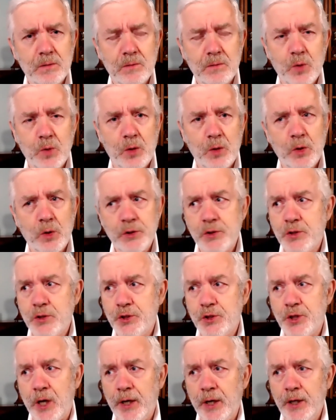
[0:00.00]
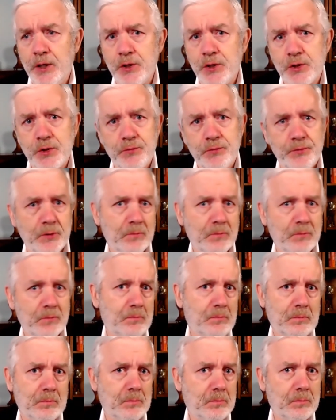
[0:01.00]
What's changed
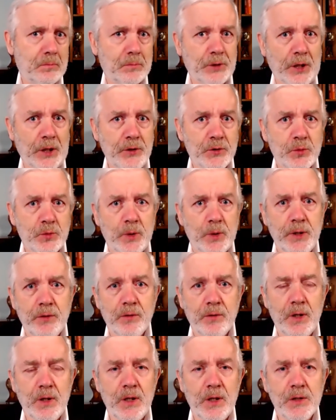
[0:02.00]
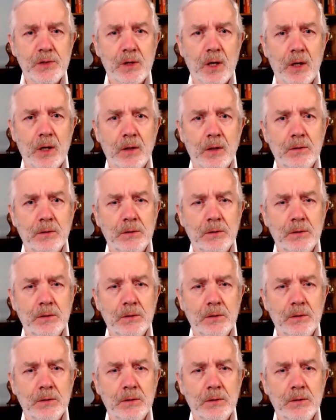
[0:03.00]
from 10, 20, 30 years ago?